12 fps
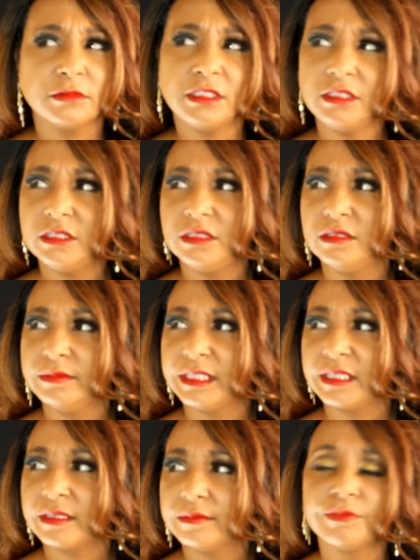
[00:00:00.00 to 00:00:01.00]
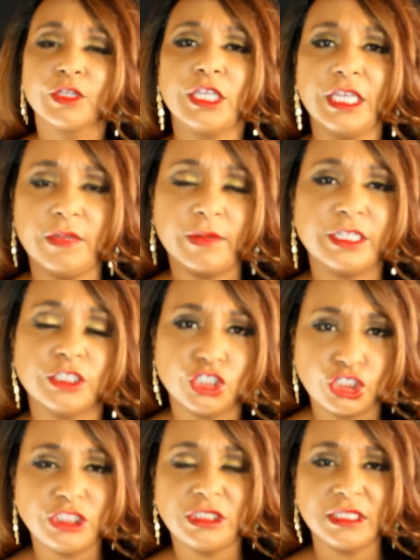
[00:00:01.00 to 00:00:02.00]
I think she's Dominican. Anyway,
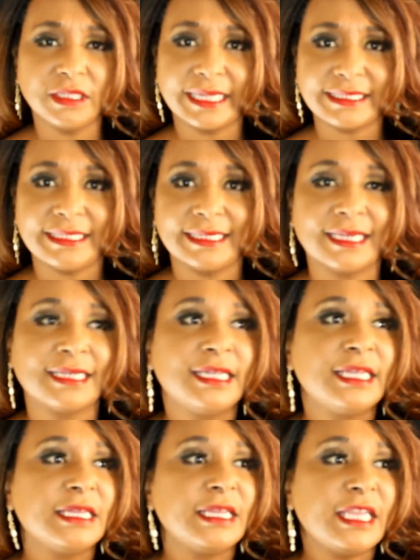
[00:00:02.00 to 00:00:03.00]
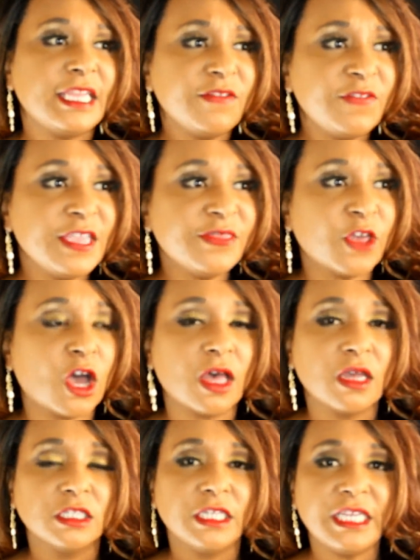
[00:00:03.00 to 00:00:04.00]
she's still Latina. If
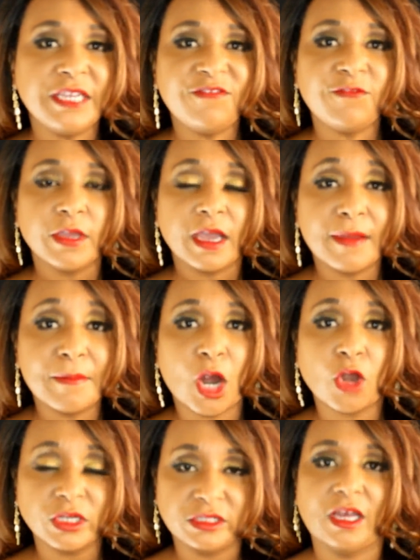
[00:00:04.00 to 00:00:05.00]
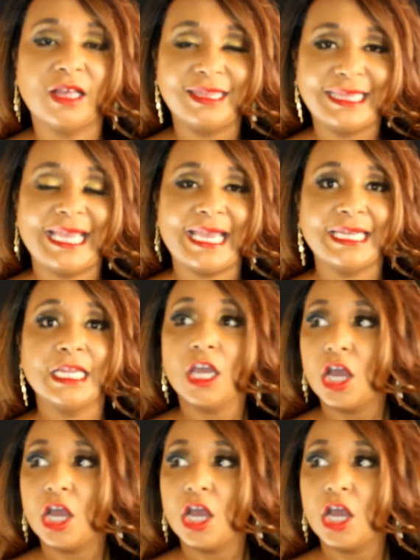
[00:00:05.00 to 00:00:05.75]
Amara thought that